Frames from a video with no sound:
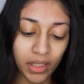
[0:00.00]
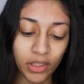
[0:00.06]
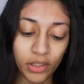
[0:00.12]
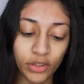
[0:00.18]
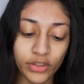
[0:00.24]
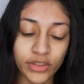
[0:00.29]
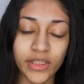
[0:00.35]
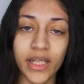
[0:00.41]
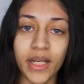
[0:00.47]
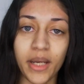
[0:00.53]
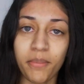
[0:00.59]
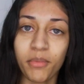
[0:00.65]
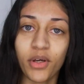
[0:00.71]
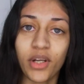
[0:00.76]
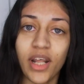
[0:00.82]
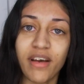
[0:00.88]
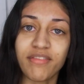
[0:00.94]
Looks like I'm
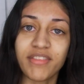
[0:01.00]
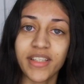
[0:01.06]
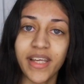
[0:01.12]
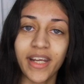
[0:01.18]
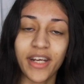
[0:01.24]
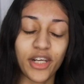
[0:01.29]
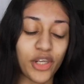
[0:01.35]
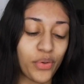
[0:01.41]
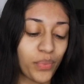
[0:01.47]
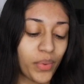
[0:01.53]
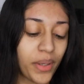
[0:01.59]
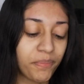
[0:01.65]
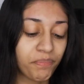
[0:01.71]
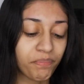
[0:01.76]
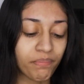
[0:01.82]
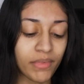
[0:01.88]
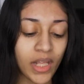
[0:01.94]
gonna have to get a new one.
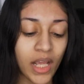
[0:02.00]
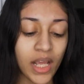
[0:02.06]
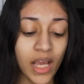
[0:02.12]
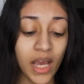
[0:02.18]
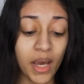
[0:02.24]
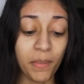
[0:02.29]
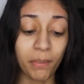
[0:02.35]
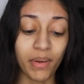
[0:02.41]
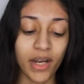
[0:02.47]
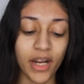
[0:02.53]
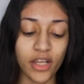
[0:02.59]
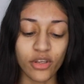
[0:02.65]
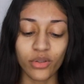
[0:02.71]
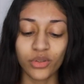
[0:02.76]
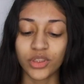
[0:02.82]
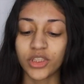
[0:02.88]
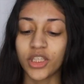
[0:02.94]
But I
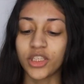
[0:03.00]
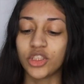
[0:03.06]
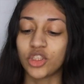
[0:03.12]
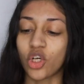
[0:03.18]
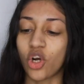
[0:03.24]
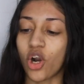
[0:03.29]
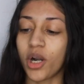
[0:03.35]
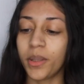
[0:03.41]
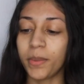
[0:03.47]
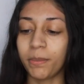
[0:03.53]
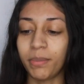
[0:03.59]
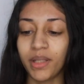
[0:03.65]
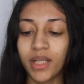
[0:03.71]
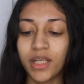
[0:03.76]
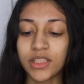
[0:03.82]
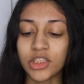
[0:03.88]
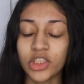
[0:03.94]
used the Tarte
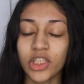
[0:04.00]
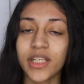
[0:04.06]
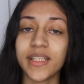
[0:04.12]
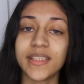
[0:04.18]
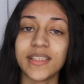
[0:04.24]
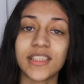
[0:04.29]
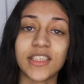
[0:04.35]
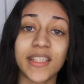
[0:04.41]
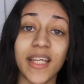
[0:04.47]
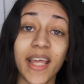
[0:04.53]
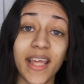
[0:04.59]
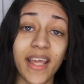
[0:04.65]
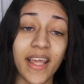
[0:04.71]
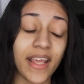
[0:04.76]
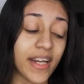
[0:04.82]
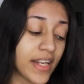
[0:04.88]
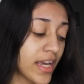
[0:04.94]
blush in
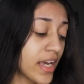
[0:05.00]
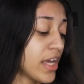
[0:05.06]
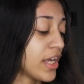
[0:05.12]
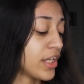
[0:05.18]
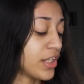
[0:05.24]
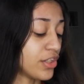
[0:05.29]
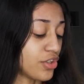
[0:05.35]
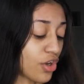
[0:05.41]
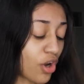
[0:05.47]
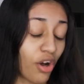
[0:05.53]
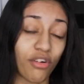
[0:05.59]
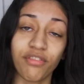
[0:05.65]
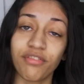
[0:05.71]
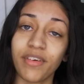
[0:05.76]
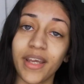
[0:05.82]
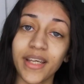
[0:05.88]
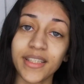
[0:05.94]
shade
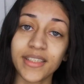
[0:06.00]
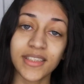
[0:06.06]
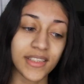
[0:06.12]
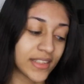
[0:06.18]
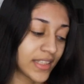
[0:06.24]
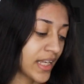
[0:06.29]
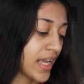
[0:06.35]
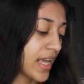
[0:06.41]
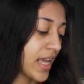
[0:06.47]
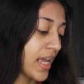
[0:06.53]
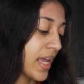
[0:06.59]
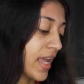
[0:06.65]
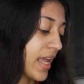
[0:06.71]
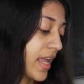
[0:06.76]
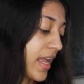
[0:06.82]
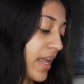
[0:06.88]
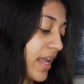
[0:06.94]
Dollface.
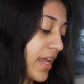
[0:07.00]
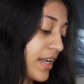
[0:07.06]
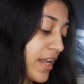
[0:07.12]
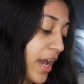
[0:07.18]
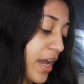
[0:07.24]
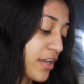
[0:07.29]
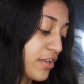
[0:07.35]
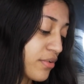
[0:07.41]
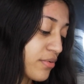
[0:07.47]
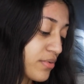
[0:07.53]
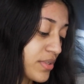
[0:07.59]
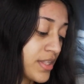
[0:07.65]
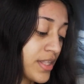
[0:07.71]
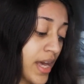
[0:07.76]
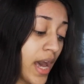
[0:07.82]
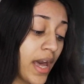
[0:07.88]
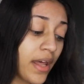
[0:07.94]
And I used
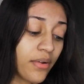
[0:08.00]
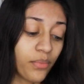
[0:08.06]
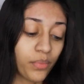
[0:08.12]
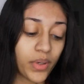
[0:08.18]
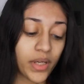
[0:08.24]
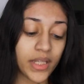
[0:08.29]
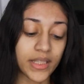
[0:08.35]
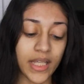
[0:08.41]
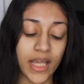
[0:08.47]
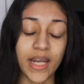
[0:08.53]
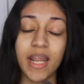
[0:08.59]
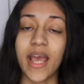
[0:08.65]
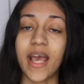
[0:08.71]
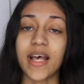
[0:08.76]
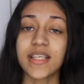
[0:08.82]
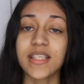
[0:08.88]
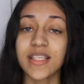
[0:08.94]
that with an
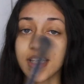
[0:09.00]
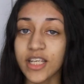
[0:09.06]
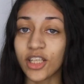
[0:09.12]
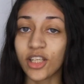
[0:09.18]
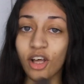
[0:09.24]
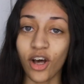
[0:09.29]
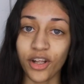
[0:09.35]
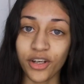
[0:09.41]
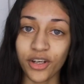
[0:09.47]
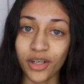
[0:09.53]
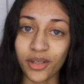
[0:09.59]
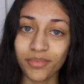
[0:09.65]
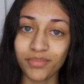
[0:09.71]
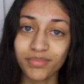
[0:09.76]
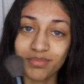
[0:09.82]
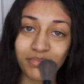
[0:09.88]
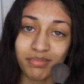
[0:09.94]
Estee
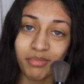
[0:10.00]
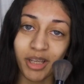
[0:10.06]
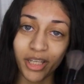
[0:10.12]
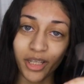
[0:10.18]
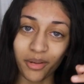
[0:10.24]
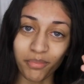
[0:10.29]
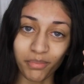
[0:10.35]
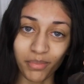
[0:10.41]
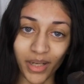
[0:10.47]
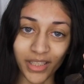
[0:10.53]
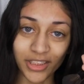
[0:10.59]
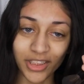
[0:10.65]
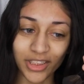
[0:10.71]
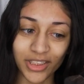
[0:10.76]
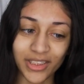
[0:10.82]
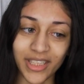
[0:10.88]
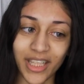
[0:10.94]
Lauder makeup
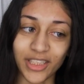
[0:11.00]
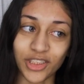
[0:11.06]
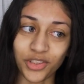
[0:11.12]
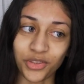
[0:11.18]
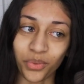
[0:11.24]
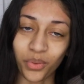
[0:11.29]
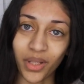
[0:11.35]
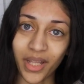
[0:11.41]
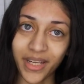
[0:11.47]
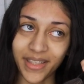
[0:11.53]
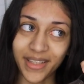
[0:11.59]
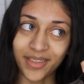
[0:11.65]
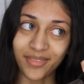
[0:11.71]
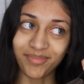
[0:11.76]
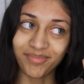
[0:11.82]
brush that's dual-ended.